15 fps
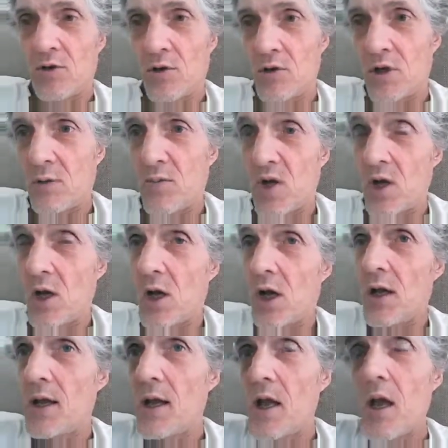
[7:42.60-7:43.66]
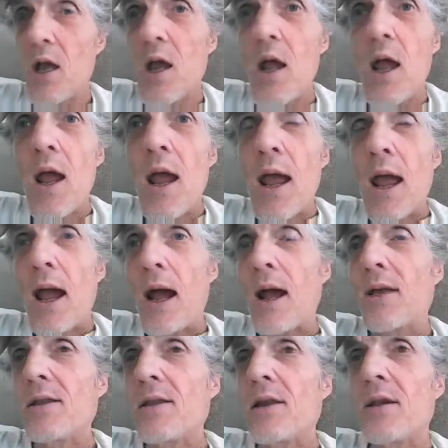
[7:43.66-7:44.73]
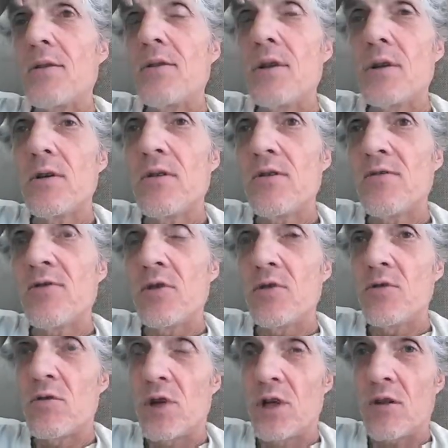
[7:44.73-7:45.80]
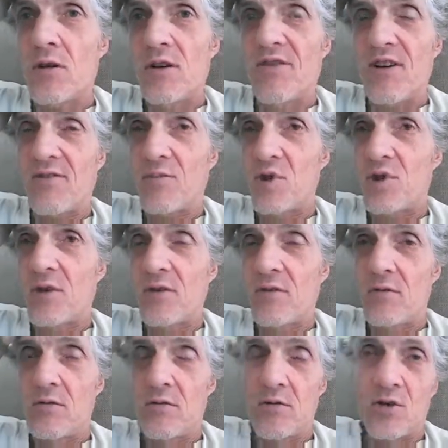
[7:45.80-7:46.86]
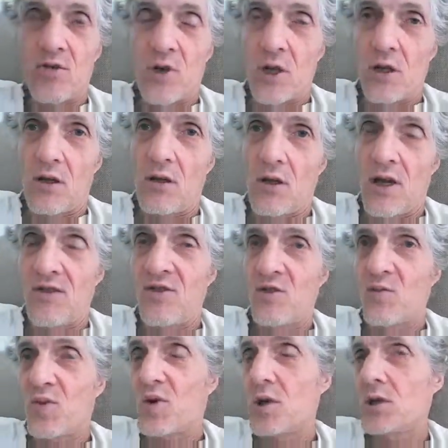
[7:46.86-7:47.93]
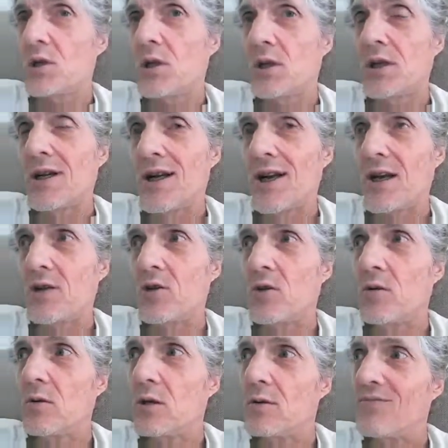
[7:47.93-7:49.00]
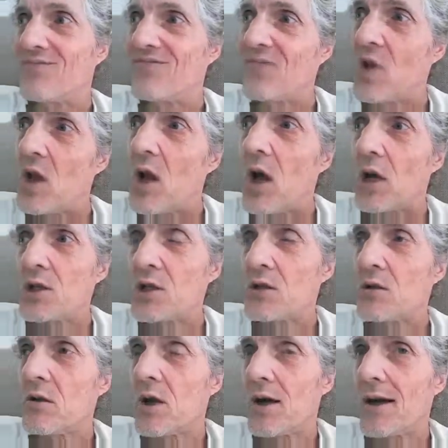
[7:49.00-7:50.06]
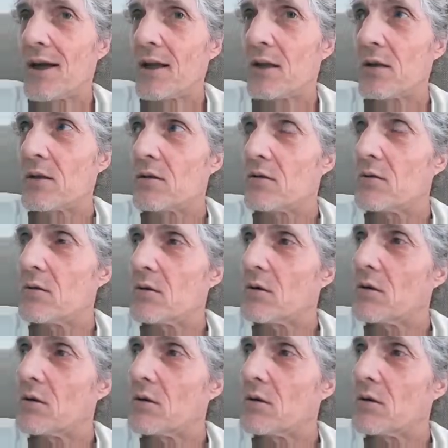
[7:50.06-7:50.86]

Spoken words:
turned up on high. And then the food grade 35% strength hydrogen peroxide that I add to it, I still eye it.